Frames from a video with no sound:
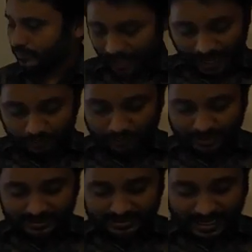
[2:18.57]
I'm
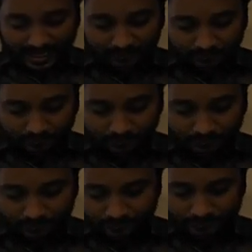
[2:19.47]
doing the same.
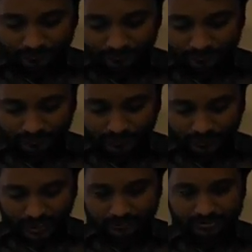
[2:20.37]

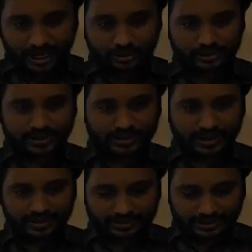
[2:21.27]
I'm trying to
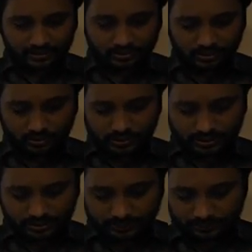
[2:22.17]
reconnect it. Don't do it.